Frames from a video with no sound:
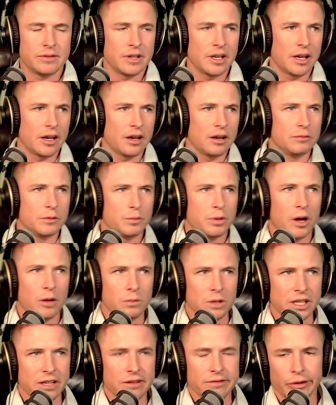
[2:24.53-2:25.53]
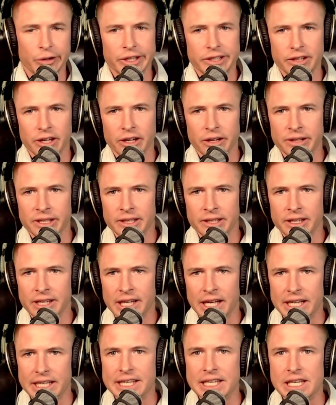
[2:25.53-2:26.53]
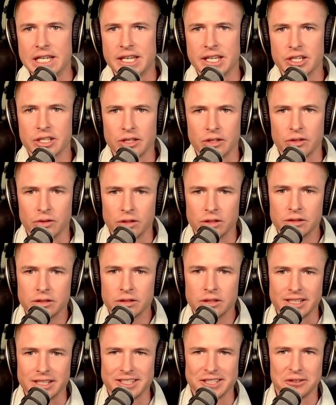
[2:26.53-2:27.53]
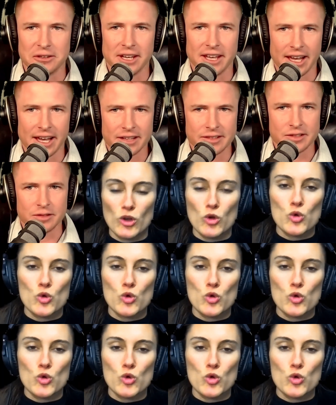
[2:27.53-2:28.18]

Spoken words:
I would probably avoid going unconditional until your house is built.